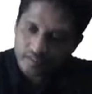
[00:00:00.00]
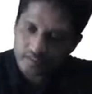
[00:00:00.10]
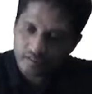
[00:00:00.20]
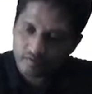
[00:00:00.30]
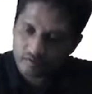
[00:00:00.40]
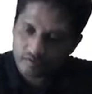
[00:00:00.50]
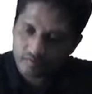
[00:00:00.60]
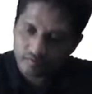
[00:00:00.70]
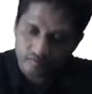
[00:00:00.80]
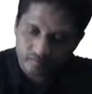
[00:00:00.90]
is equal to
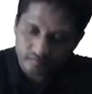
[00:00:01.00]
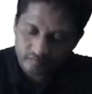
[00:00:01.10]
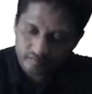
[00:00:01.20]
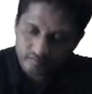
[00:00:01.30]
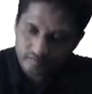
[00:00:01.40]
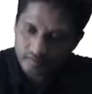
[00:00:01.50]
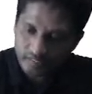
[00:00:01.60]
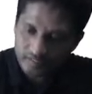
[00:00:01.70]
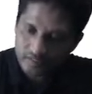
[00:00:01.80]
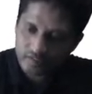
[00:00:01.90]
2.
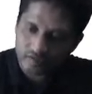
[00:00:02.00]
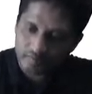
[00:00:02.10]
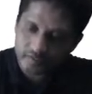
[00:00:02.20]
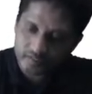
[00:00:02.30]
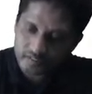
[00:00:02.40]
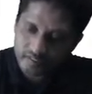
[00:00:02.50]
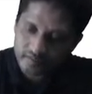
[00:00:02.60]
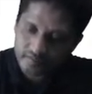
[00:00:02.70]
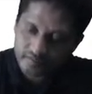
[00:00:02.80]
Answer is option C.